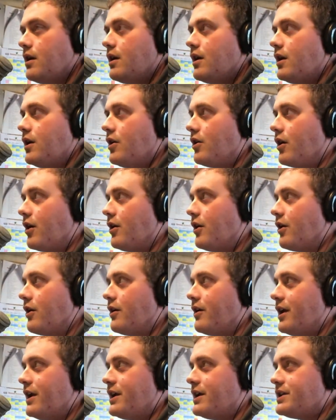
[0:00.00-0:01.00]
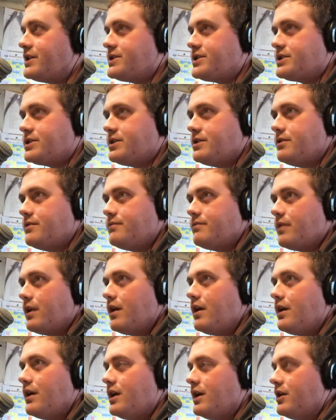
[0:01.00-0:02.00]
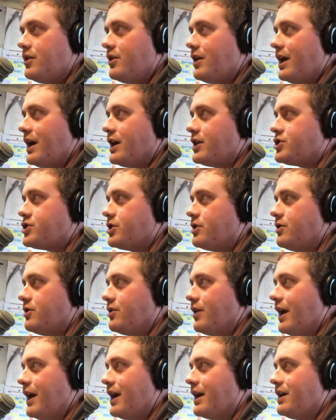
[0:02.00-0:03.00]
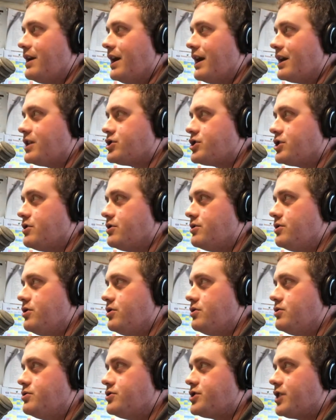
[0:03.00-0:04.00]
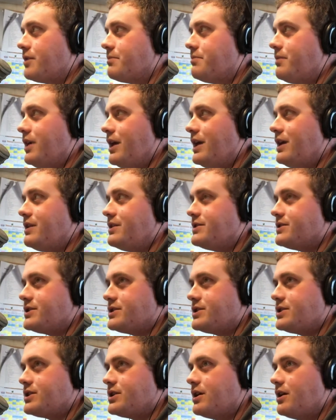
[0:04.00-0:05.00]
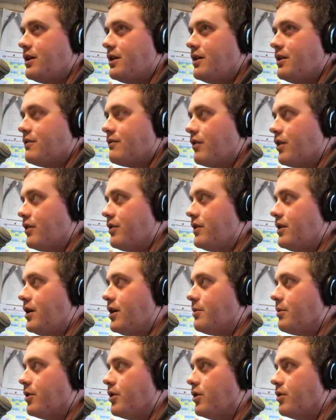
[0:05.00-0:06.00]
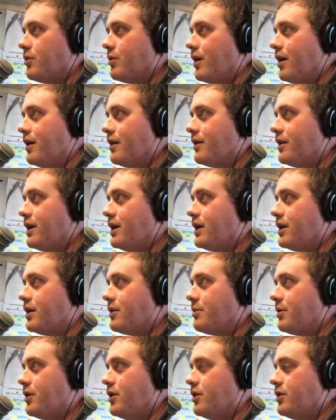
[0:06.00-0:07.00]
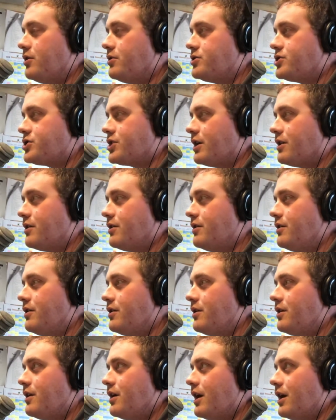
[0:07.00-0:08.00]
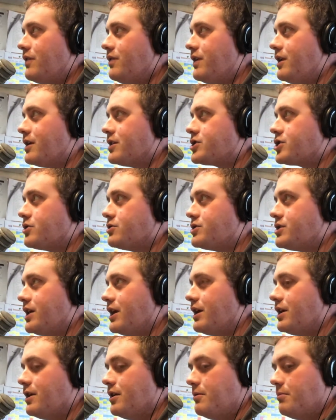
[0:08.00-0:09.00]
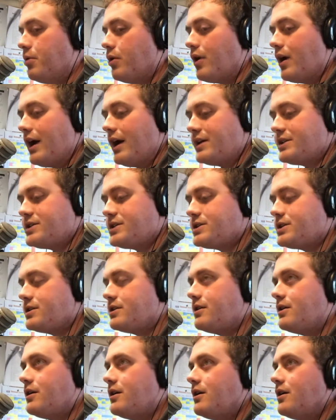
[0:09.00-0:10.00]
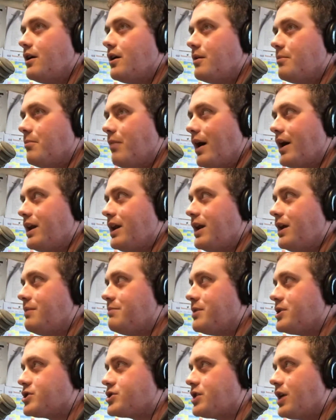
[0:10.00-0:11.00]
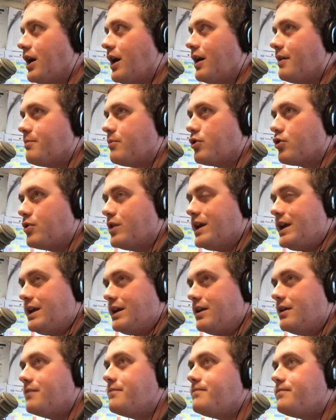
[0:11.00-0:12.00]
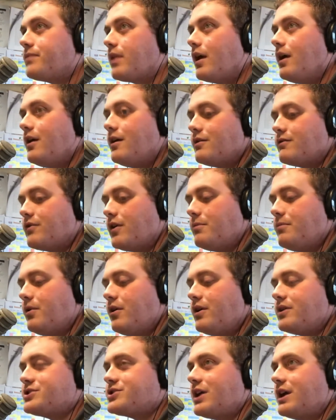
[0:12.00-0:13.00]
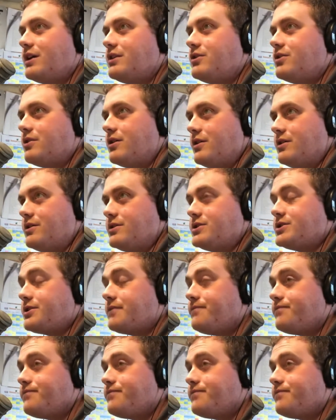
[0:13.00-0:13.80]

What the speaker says: Here are your latest international and national news updates from the WLEW News Center and the Associated Press. My name is Tom Green from Los Angeles.